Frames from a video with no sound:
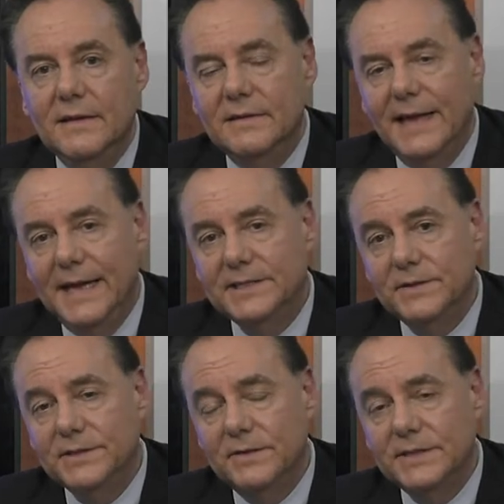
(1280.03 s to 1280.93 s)

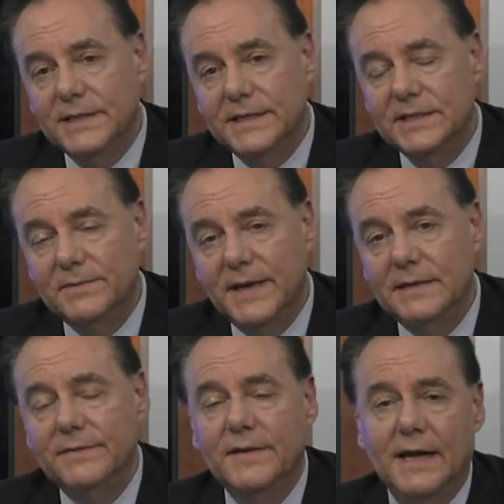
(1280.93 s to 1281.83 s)
National Association of
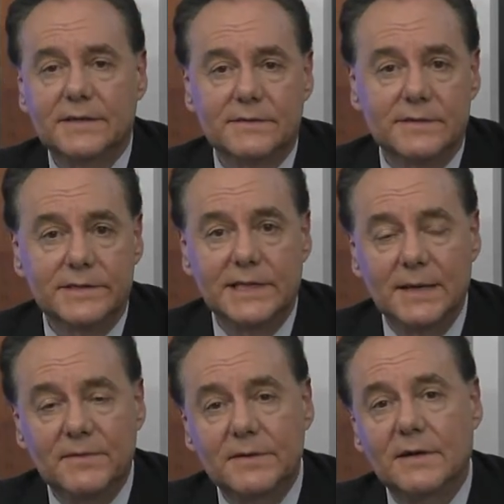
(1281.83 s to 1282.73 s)
Manufacturers,
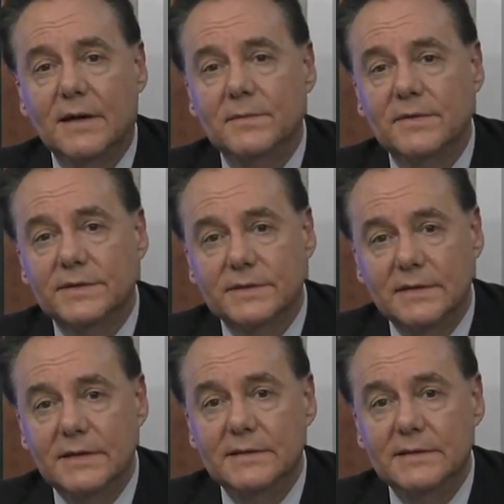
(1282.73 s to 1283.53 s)
Chamber of Commerce,